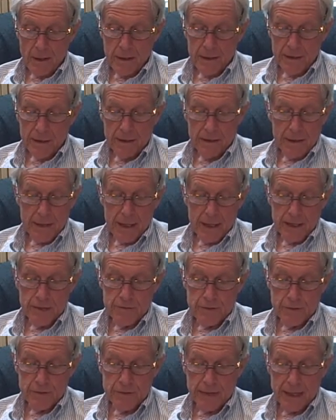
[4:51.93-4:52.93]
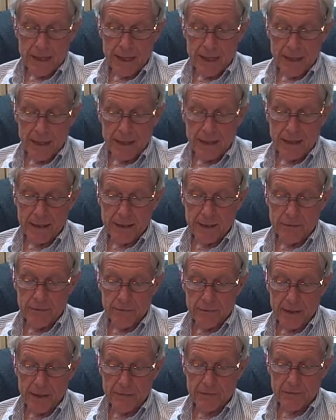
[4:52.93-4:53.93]
In Nashville Skyline,
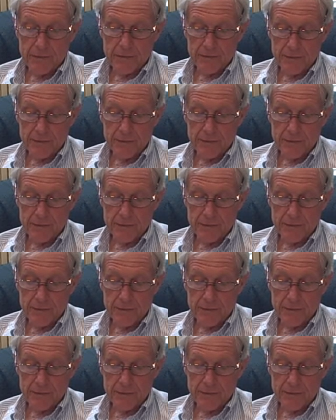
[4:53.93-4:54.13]
Francis